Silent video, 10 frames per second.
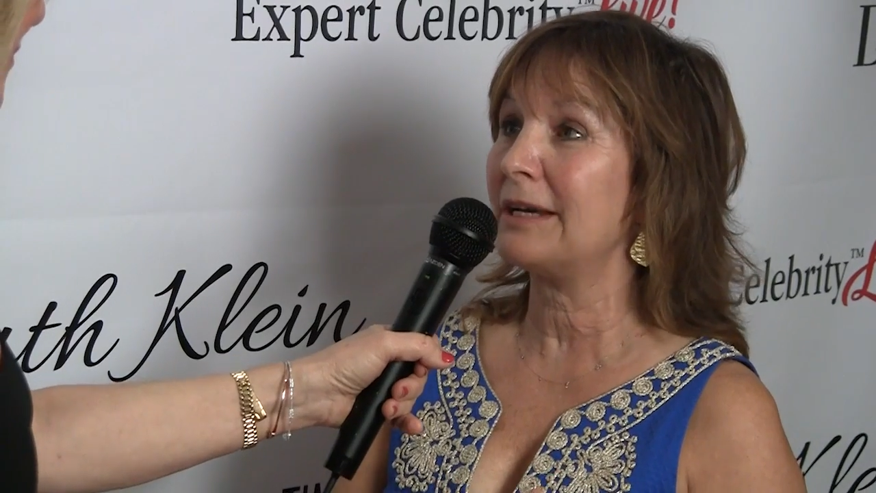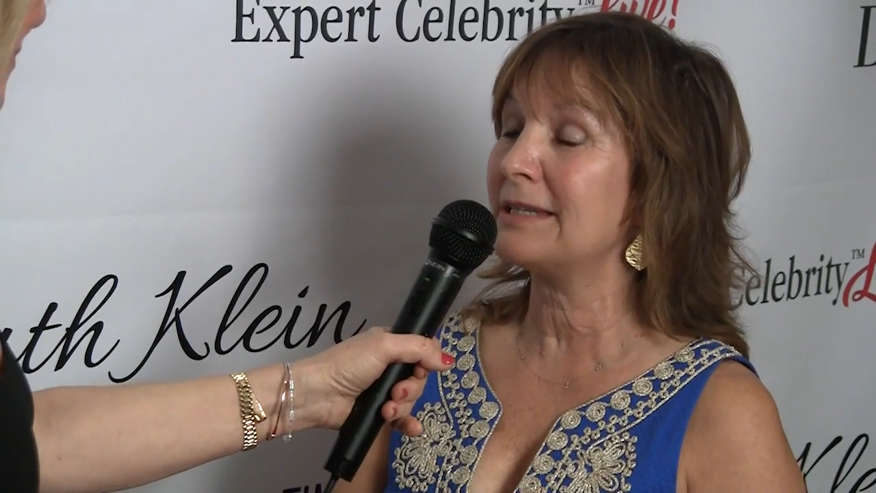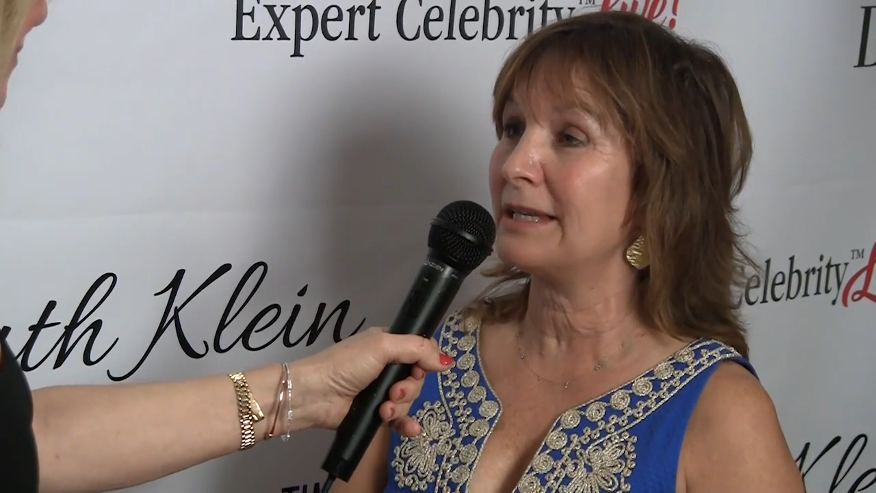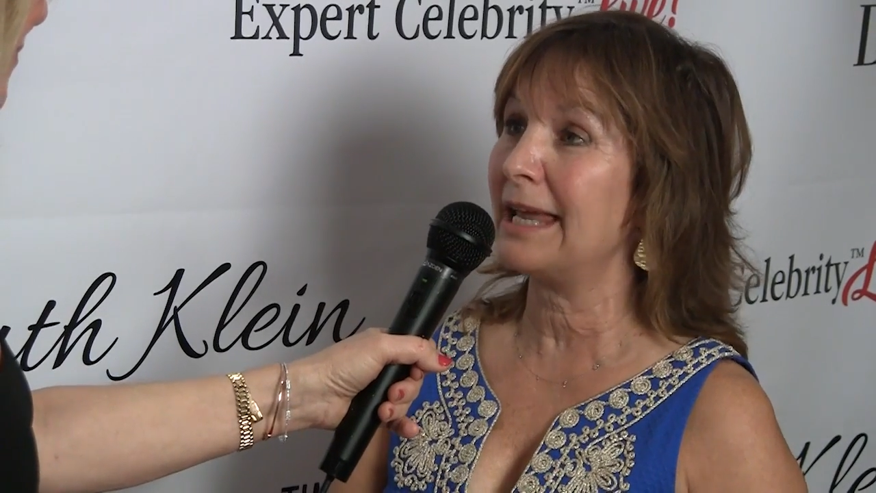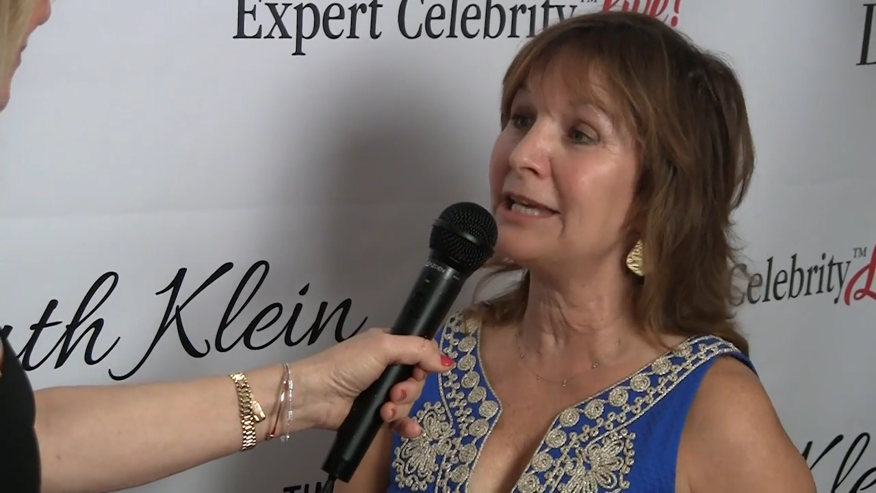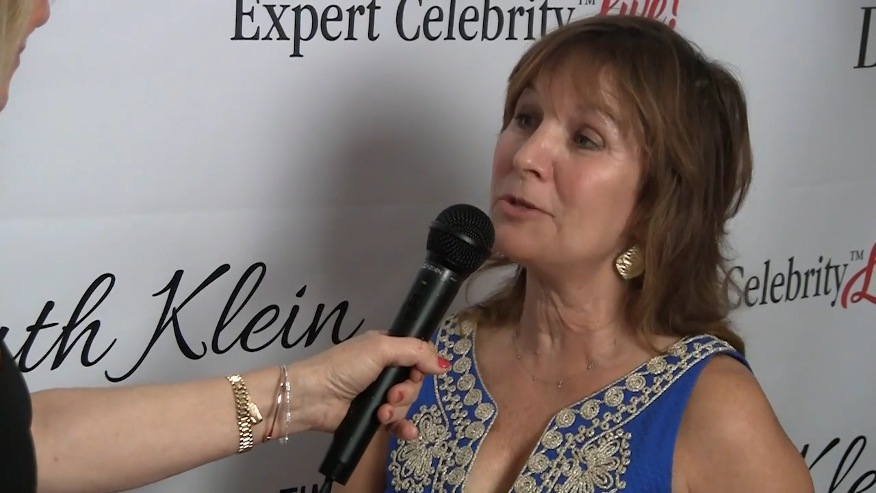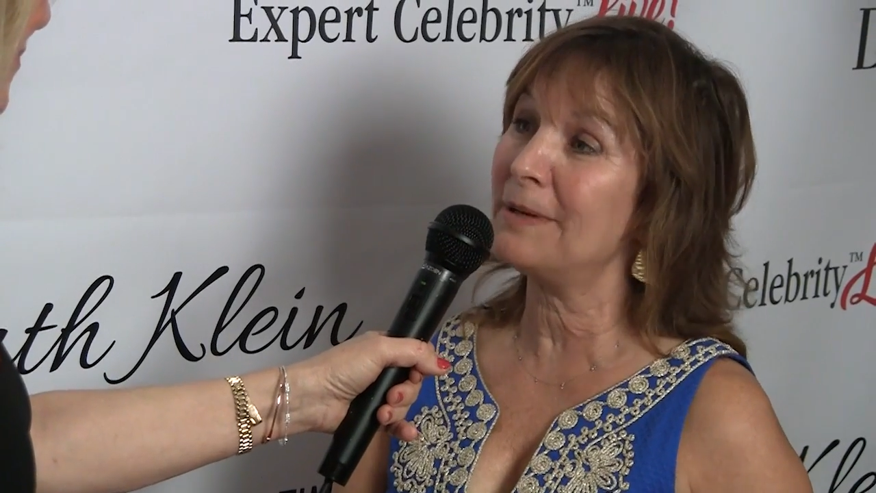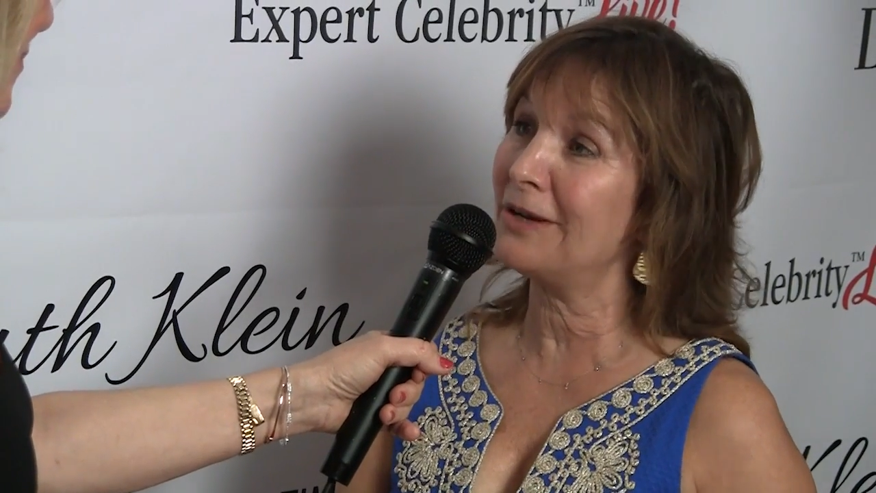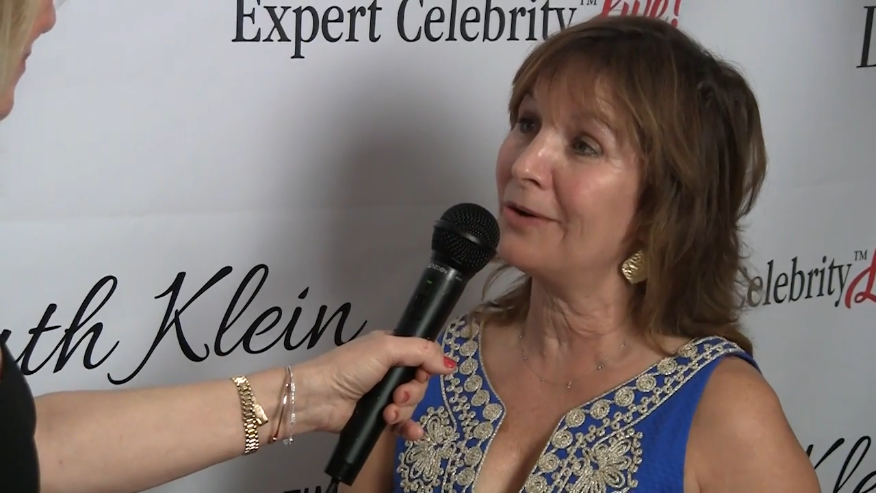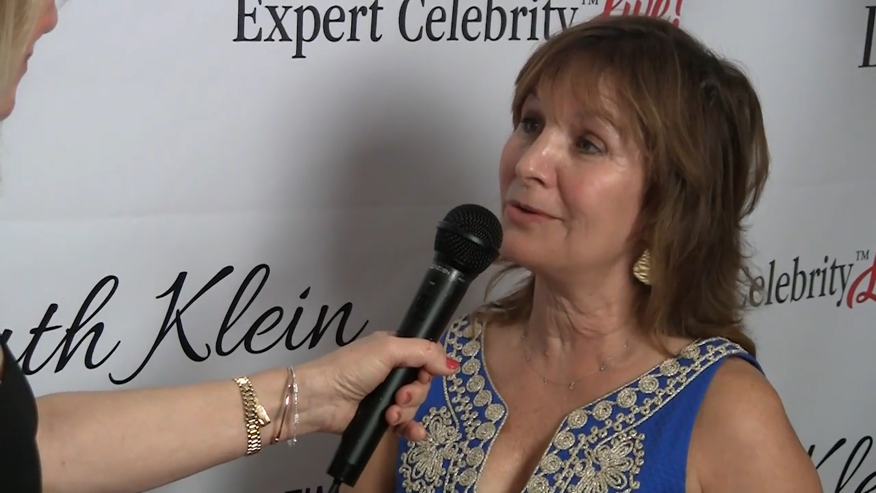is an
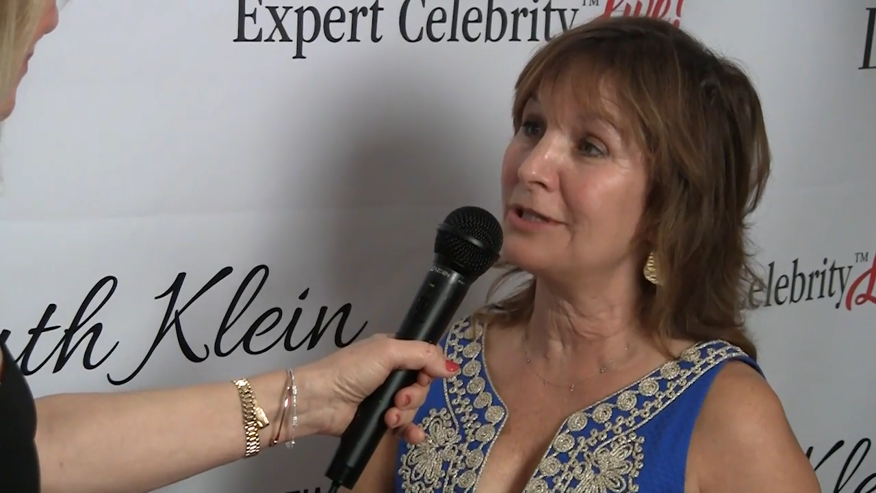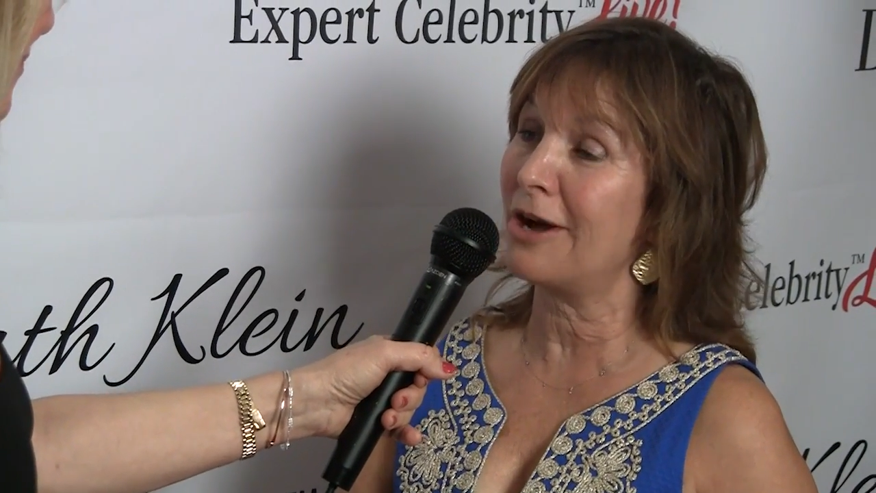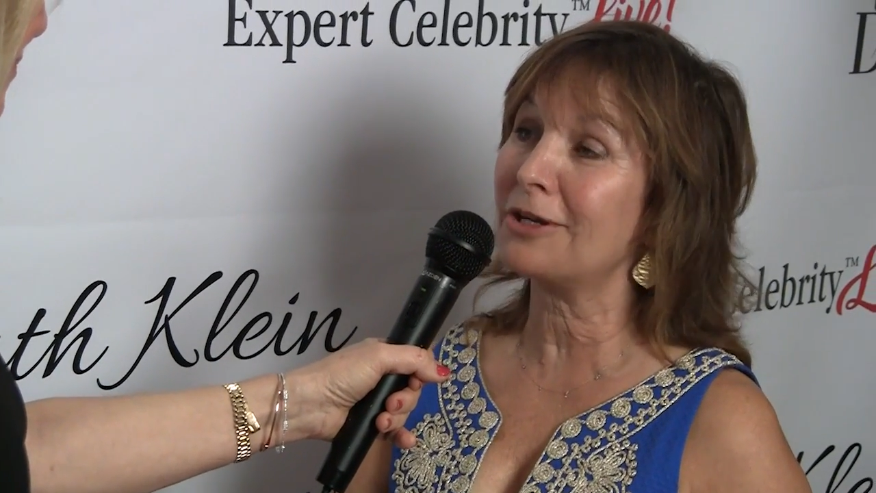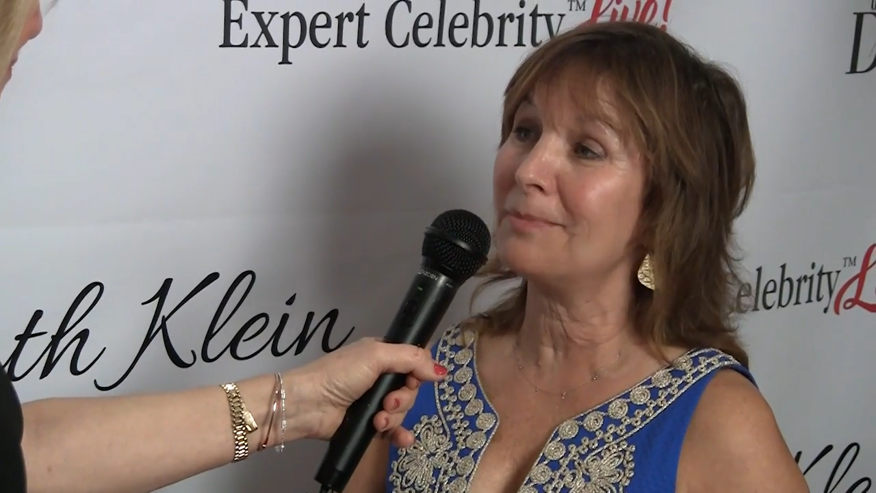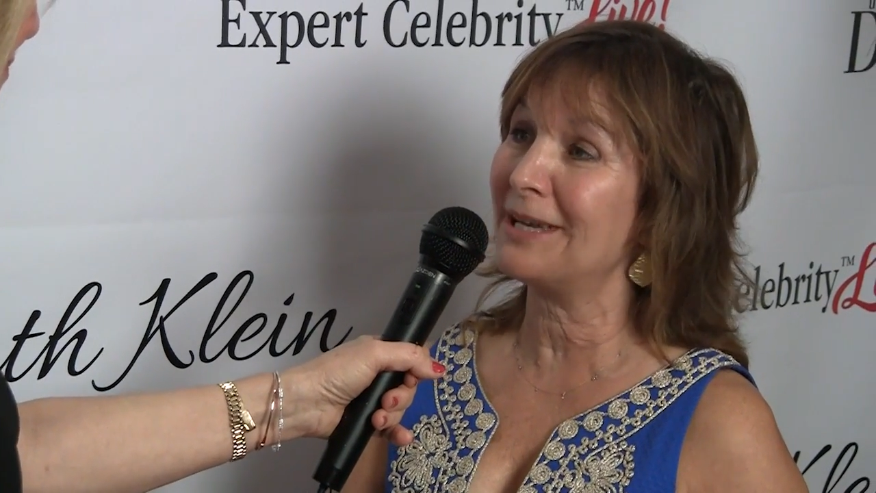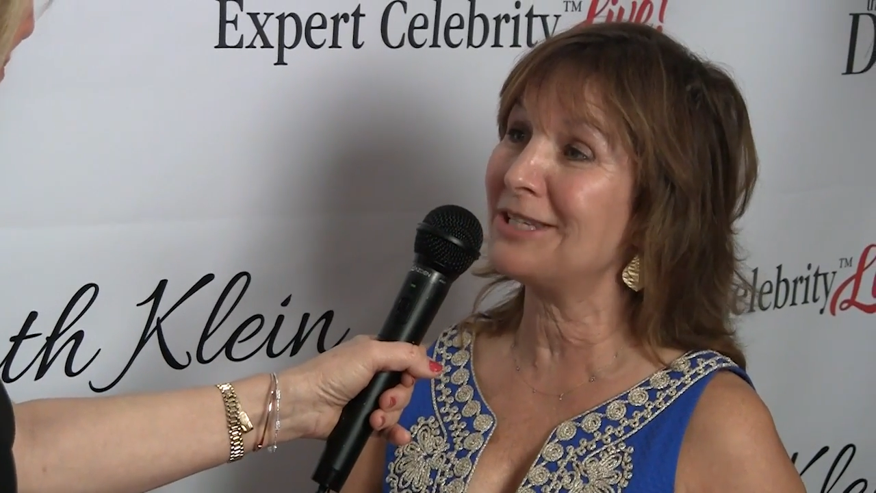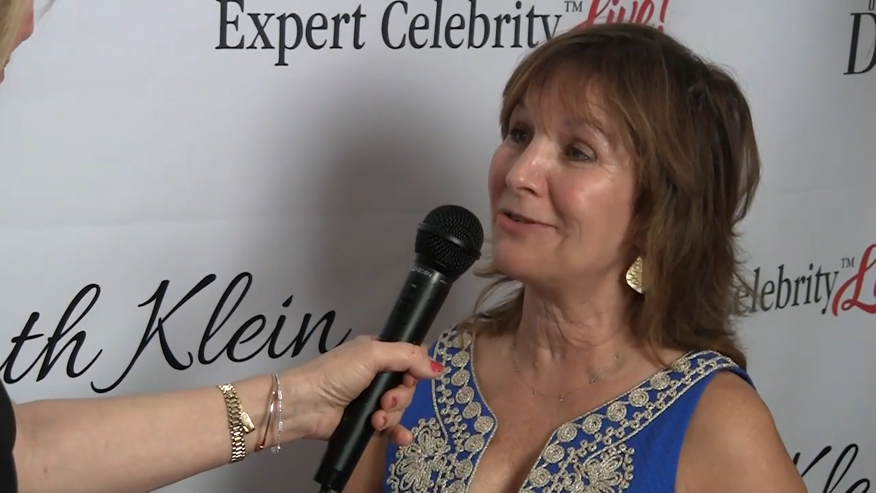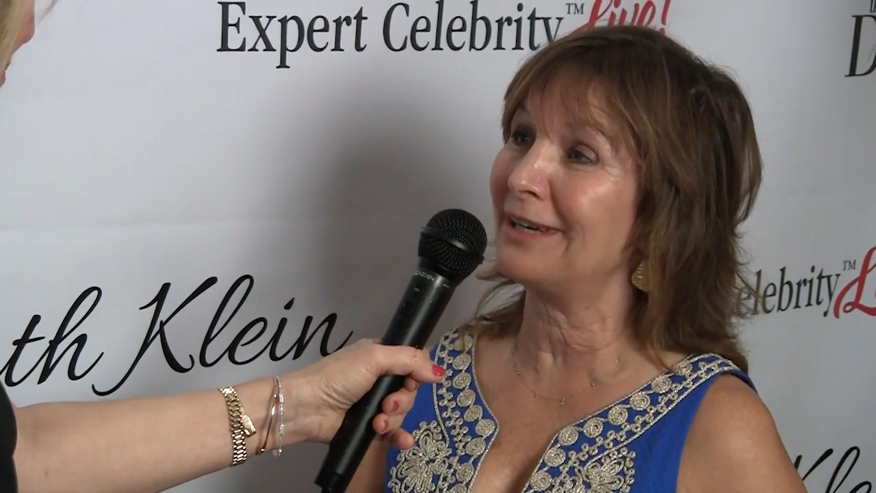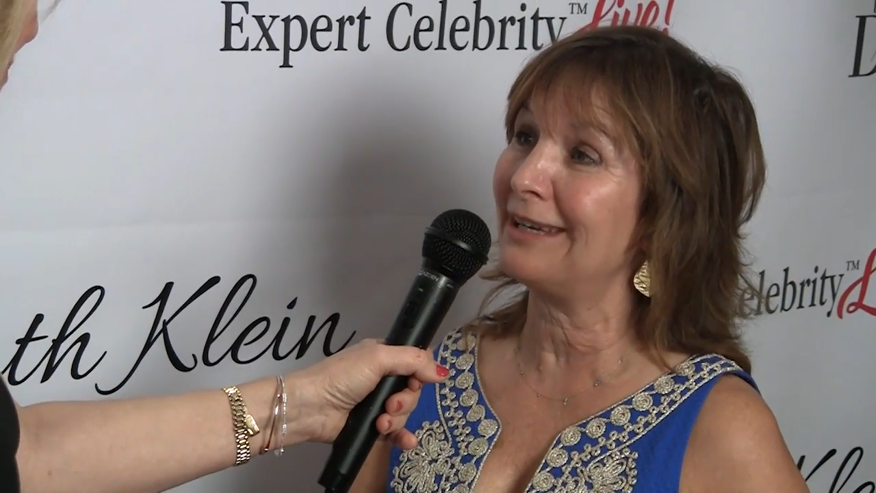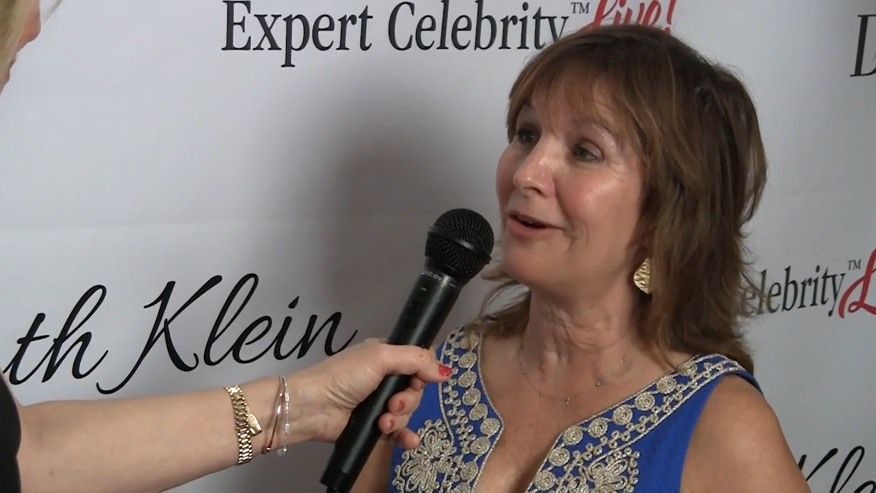HBO
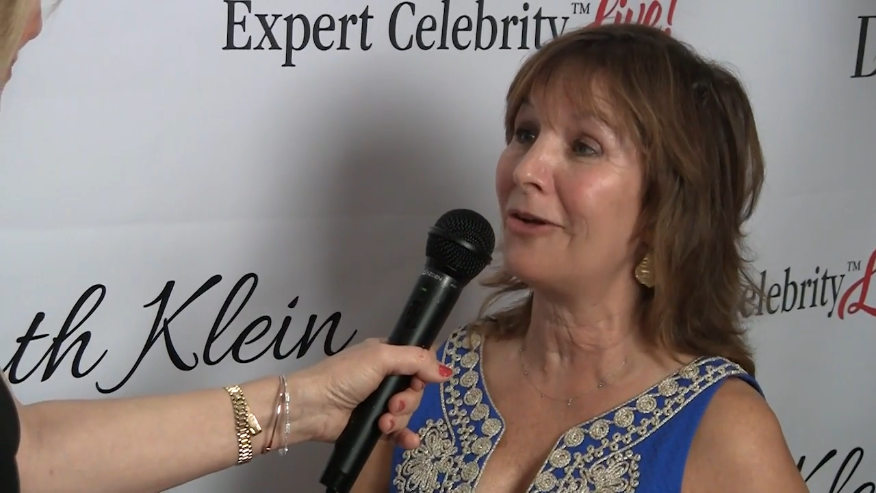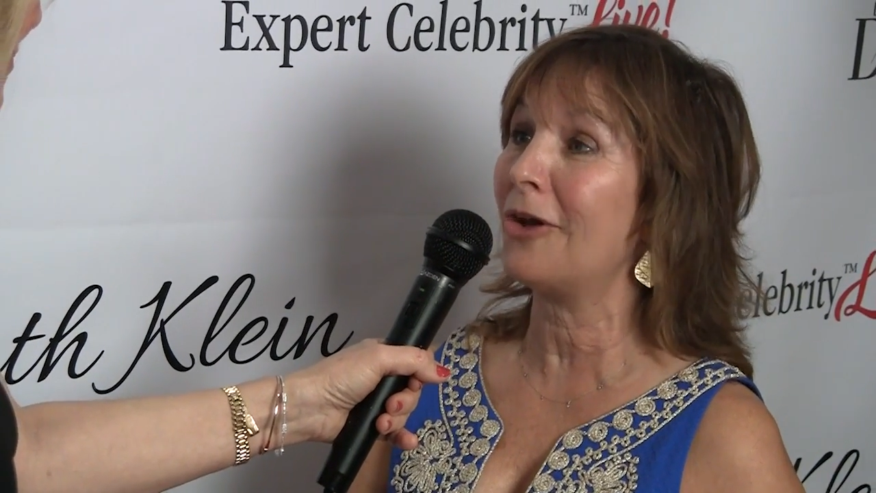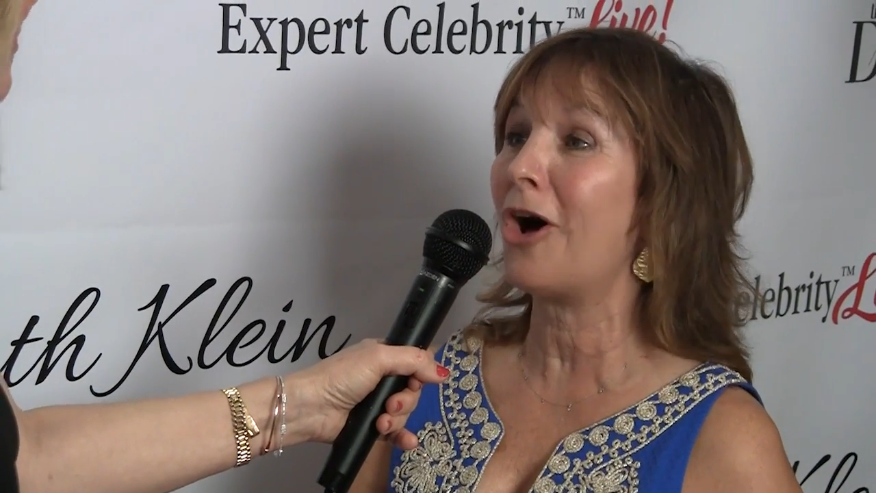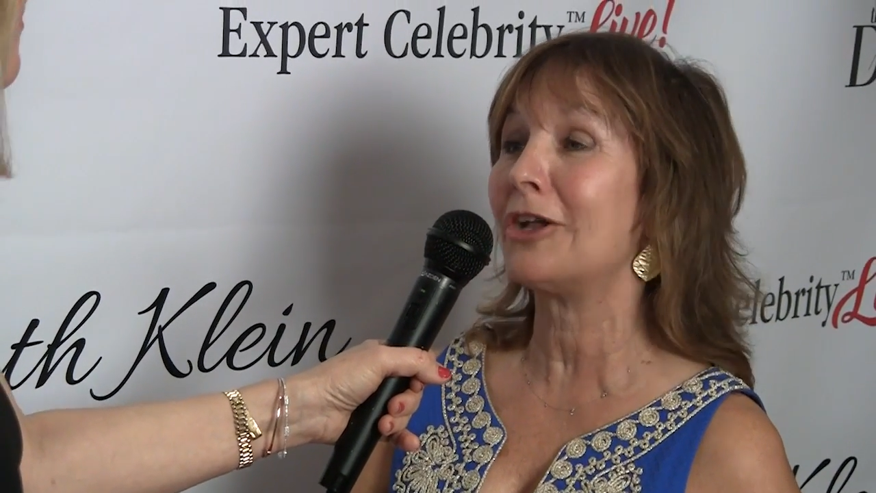documentary called